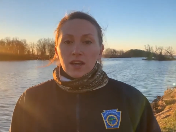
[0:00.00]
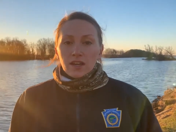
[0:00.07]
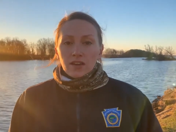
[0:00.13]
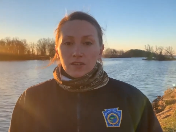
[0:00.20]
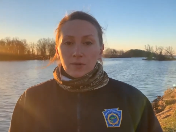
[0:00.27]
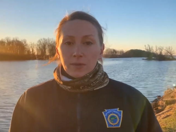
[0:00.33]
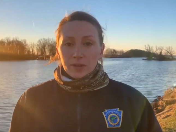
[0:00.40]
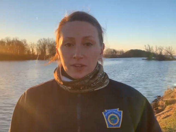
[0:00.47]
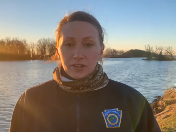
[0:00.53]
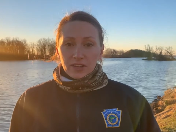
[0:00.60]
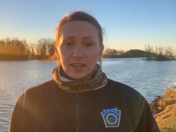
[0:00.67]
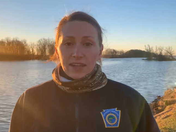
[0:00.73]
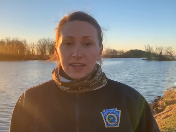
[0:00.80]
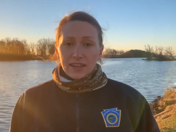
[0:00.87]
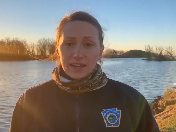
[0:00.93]
From an
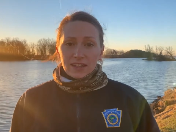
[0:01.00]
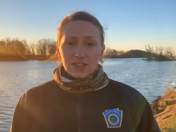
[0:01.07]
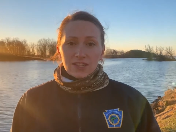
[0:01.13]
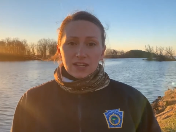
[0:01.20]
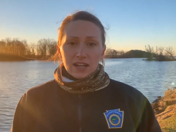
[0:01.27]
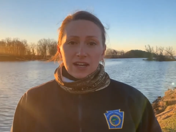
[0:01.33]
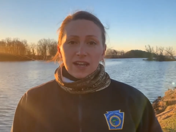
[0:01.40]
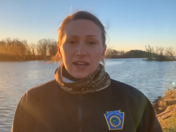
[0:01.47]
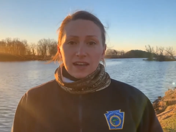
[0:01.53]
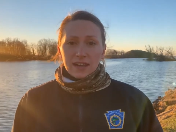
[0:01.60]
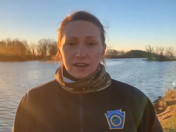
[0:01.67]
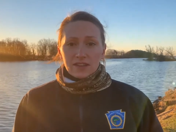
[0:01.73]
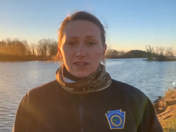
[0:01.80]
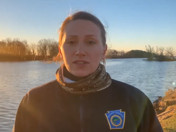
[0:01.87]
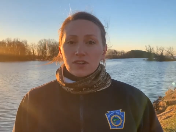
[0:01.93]
early age, I
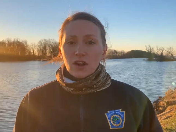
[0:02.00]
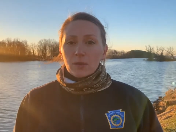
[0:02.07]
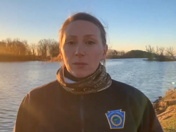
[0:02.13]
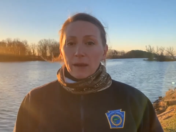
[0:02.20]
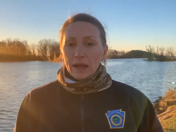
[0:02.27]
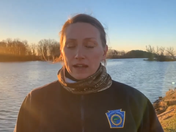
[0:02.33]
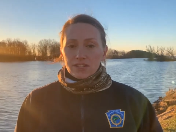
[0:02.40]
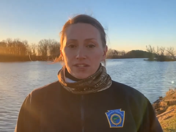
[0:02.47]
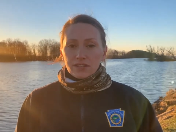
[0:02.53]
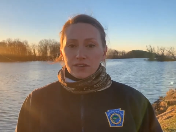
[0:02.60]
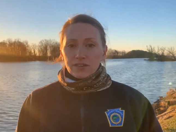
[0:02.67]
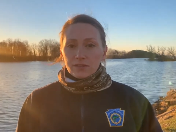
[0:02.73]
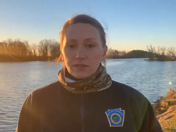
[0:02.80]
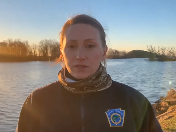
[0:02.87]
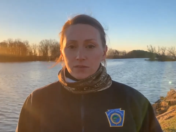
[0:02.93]
had a strong
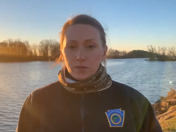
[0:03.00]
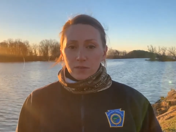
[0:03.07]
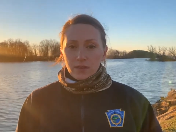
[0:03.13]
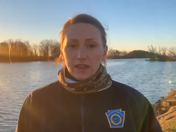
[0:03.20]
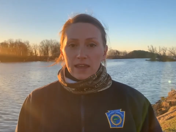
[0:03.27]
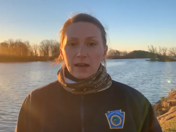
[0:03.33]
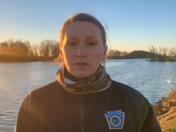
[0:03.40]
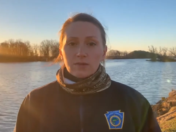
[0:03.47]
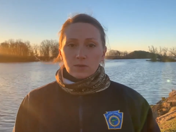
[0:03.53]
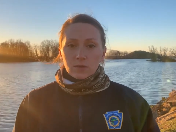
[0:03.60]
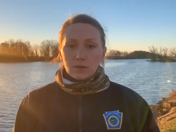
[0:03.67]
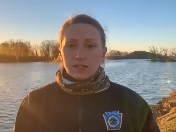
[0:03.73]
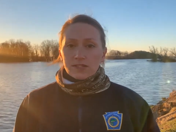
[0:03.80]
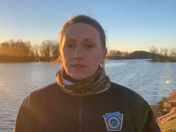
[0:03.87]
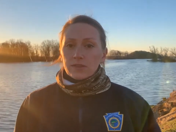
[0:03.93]
passion for the
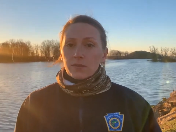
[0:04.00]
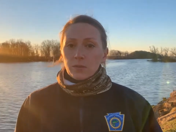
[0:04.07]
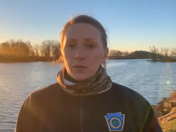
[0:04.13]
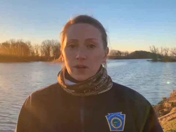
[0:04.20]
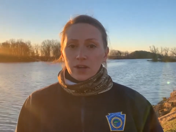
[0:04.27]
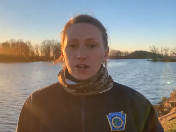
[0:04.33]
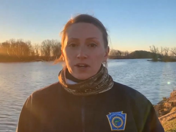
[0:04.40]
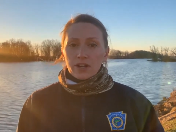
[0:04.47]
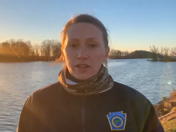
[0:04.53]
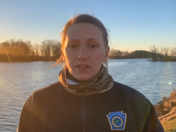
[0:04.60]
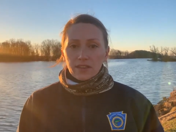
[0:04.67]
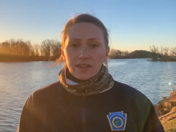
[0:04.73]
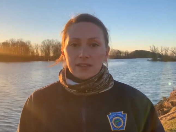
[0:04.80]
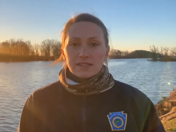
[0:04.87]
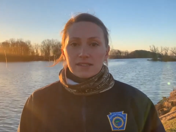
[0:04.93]
outdoors and the water
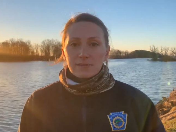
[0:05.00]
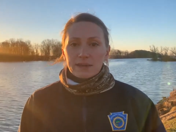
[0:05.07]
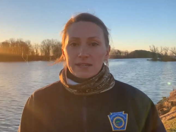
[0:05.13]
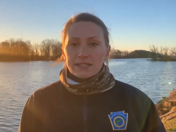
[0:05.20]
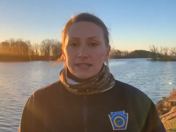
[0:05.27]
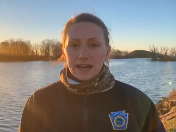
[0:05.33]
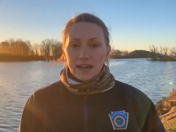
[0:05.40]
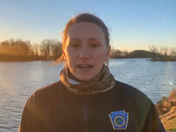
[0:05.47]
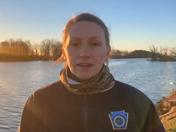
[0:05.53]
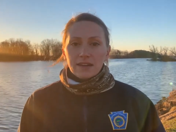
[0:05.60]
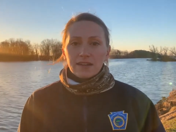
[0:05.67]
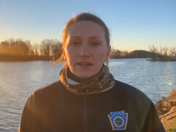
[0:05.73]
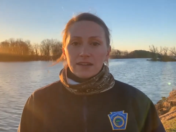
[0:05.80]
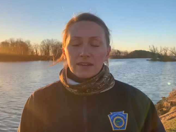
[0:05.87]
thanks to my dad.